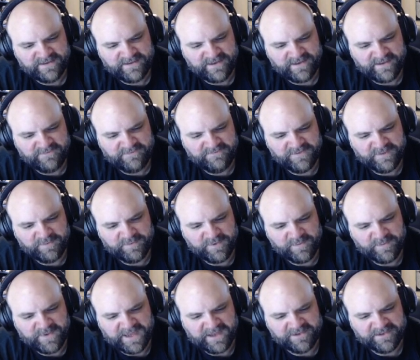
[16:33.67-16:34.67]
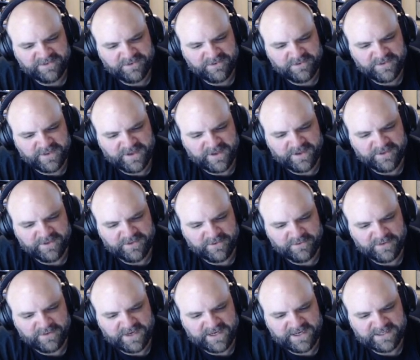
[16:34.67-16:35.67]
I'll flip back through the other
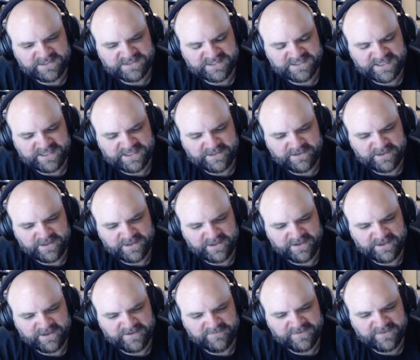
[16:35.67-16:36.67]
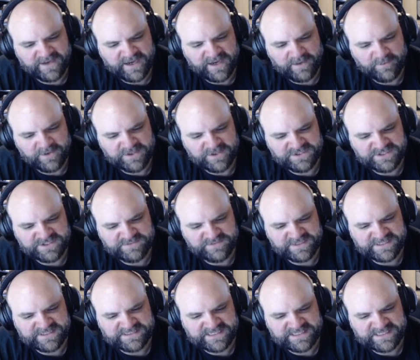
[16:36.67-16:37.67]
rares later on off camera just
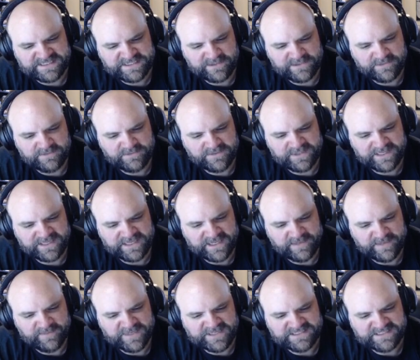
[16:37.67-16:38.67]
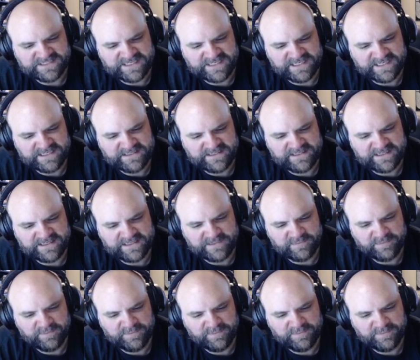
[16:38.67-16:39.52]
because I don't think I missed anything.